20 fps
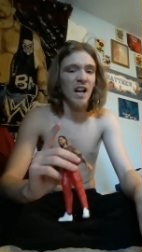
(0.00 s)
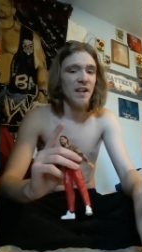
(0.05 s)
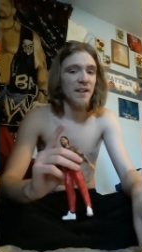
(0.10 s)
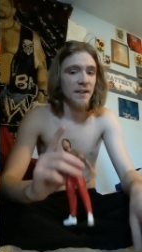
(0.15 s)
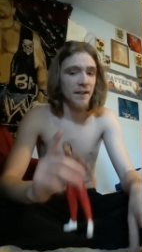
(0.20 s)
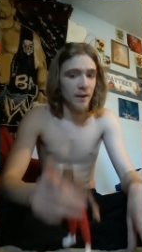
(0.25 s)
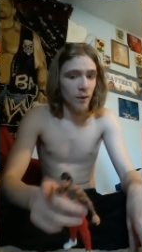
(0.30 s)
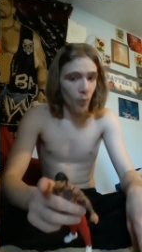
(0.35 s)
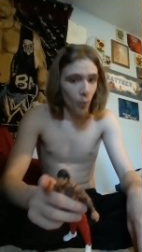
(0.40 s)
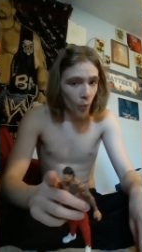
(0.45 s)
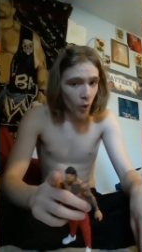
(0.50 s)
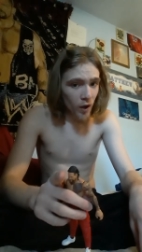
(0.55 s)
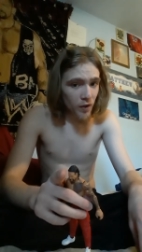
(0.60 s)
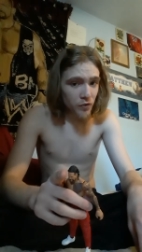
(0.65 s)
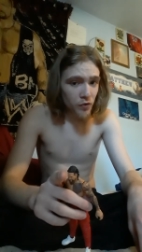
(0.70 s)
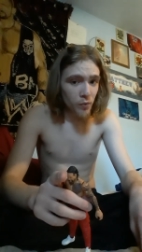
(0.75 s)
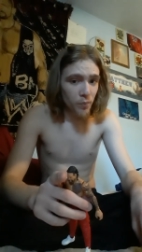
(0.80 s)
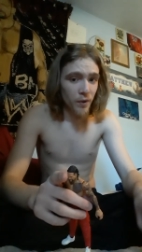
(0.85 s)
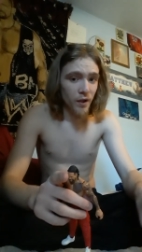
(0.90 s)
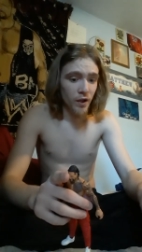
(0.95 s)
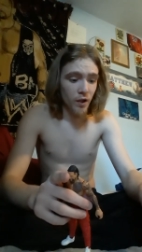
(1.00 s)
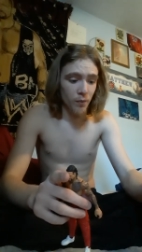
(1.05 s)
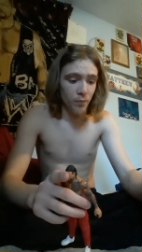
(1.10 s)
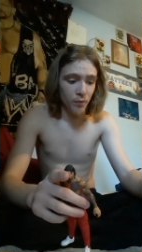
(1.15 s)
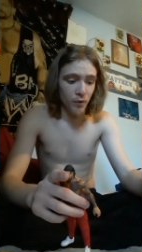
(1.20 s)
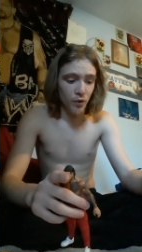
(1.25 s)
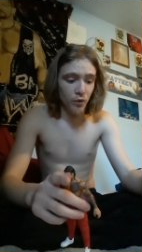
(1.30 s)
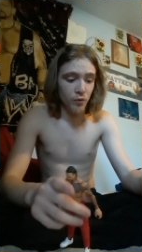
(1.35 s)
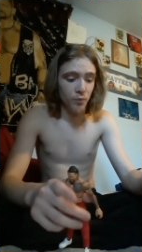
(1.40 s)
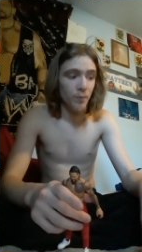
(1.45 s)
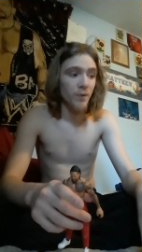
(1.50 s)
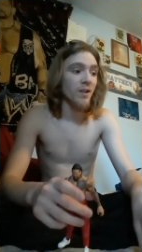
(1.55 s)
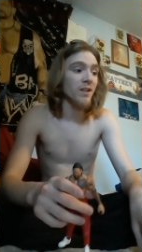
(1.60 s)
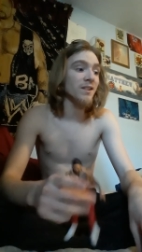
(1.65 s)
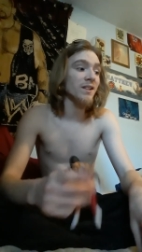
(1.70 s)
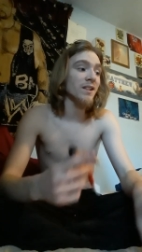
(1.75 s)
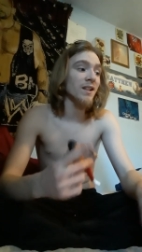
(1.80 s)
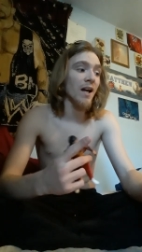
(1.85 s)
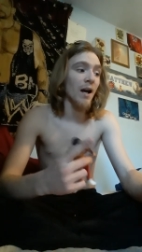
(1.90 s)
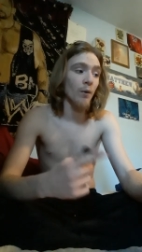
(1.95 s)
Didn't want to pick up both
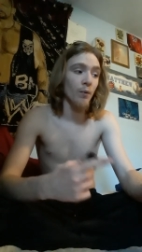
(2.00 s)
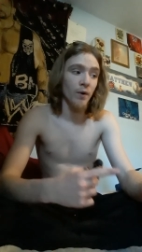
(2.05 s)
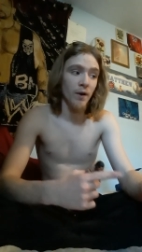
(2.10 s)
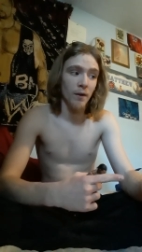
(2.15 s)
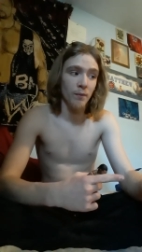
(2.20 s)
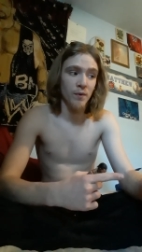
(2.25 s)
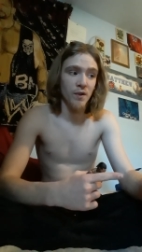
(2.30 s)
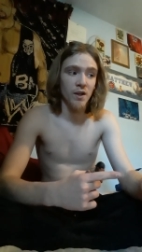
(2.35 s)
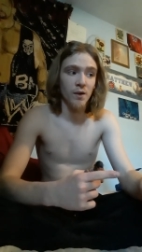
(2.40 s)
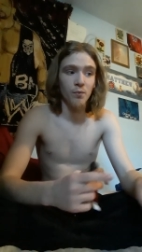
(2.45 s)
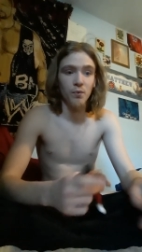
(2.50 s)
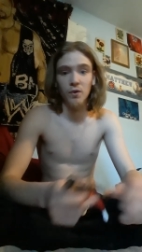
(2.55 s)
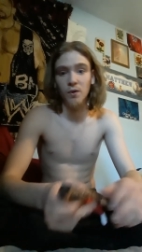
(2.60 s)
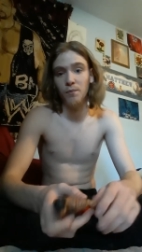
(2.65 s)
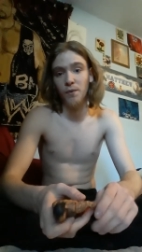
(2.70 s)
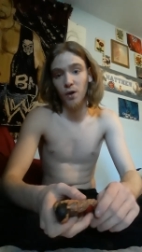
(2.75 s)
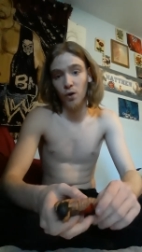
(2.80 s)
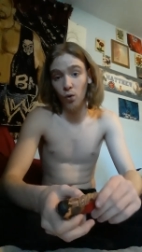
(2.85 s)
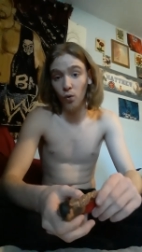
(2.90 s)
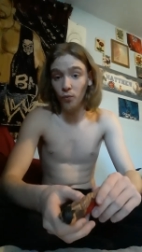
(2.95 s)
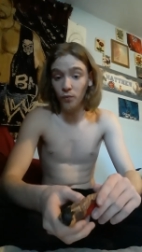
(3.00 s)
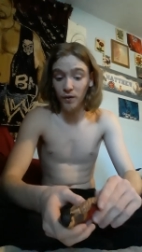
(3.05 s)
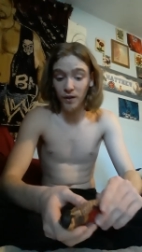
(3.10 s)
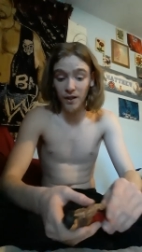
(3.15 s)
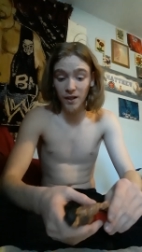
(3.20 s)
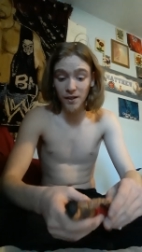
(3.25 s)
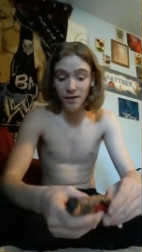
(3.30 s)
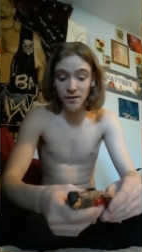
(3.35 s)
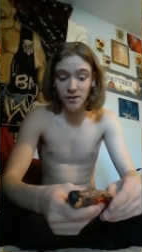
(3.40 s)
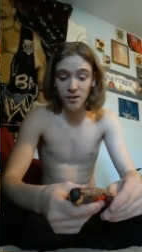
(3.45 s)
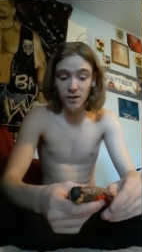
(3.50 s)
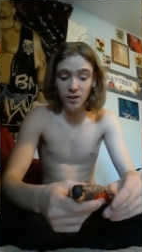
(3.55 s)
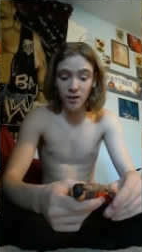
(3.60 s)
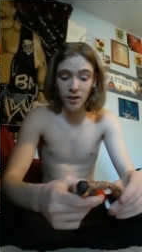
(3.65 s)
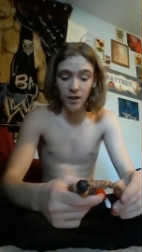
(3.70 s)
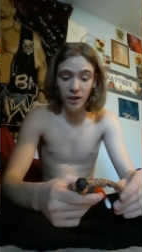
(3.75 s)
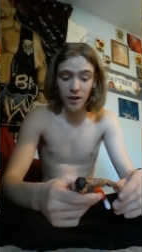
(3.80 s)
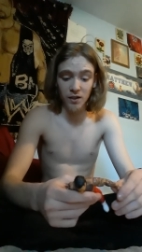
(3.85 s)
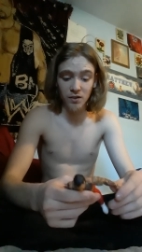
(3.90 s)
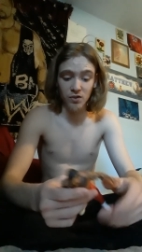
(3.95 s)
because I wouldn't have been able to get my Kofi Kingston
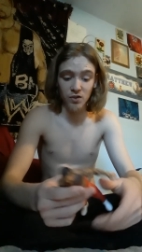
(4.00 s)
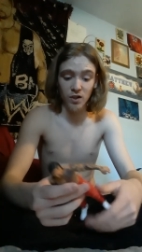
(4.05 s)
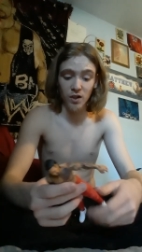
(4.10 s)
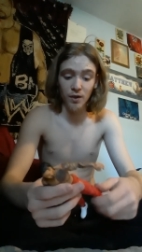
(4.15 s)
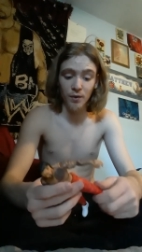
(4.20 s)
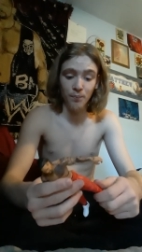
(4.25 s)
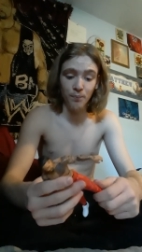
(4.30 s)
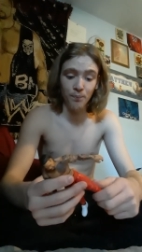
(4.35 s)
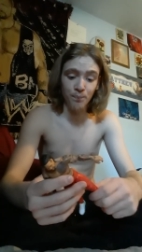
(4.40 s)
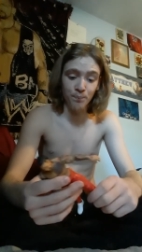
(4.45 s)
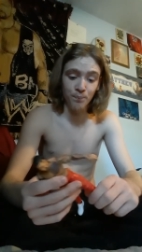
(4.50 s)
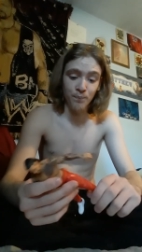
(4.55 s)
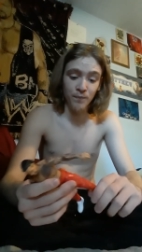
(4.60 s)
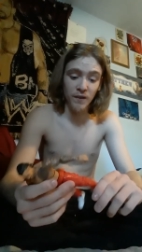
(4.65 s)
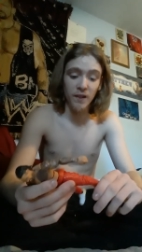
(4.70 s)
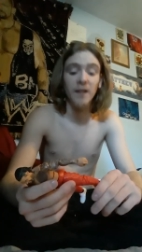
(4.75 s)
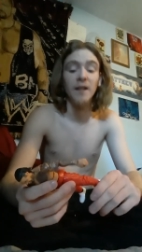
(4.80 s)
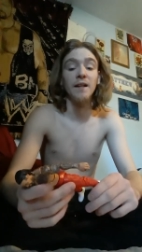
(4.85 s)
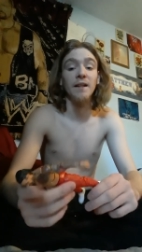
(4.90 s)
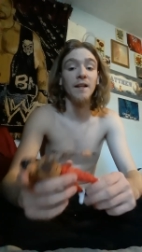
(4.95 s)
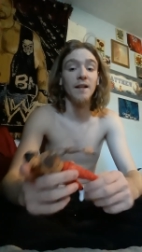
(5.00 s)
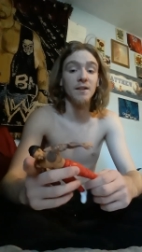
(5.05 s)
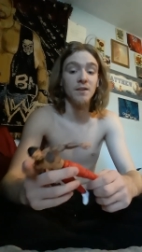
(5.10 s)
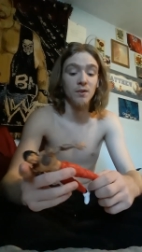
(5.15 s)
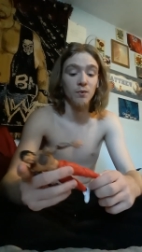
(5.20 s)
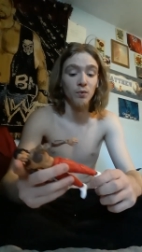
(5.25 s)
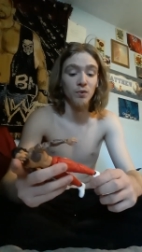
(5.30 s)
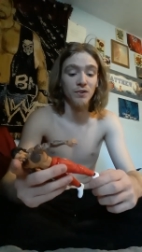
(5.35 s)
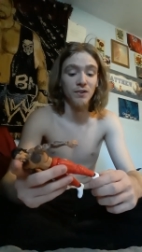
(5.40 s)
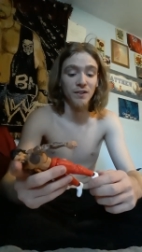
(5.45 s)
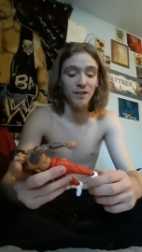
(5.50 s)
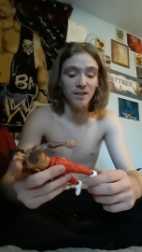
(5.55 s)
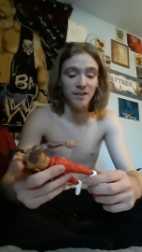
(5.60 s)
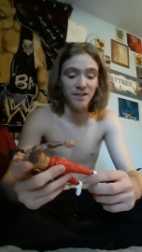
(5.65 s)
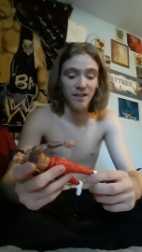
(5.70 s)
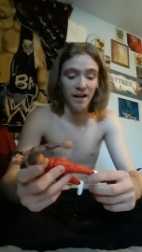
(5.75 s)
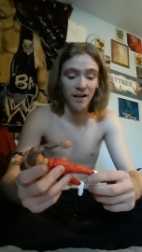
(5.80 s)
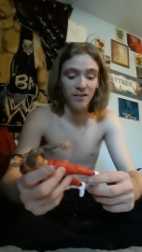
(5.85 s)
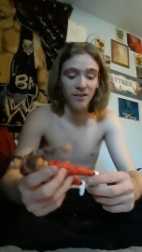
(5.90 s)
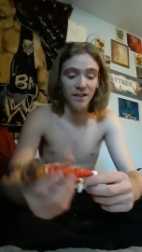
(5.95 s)
the next day. And yes, it was
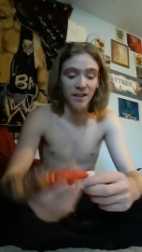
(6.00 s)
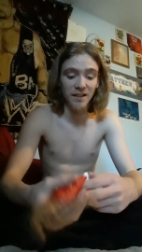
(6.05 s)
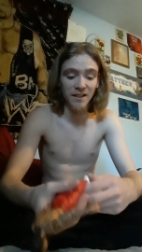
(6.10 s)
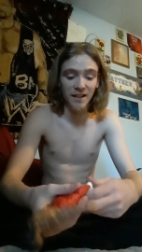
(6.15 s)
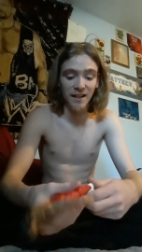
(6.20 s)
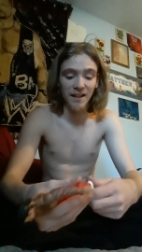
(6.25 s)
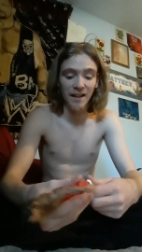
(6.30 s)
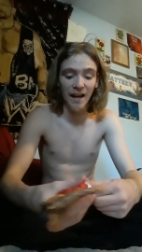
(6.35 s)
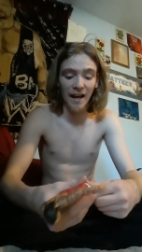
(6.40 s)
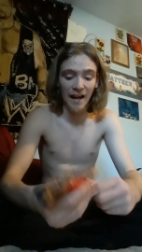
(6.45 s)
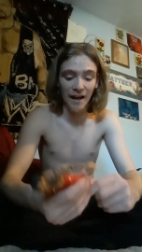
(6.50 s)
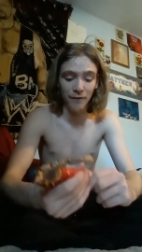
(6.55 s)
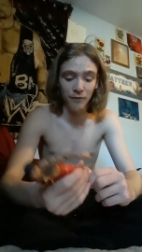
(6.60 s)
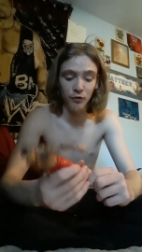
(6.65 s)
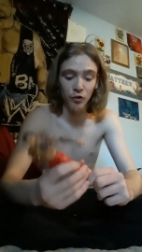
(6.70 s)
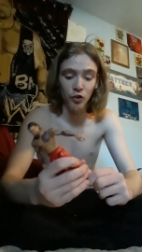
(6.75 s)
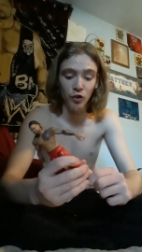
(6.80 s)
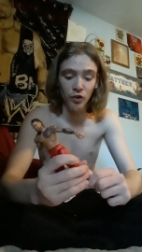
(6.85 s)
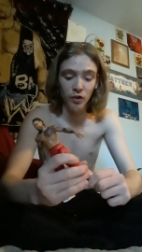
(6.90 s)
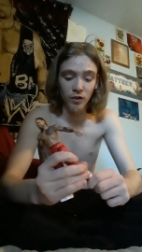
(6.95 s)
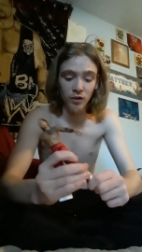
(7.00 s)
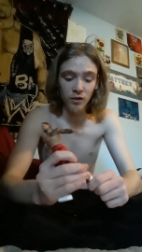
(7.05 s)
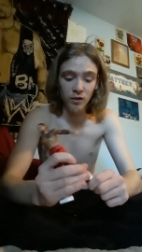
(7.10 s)
exactly a day after.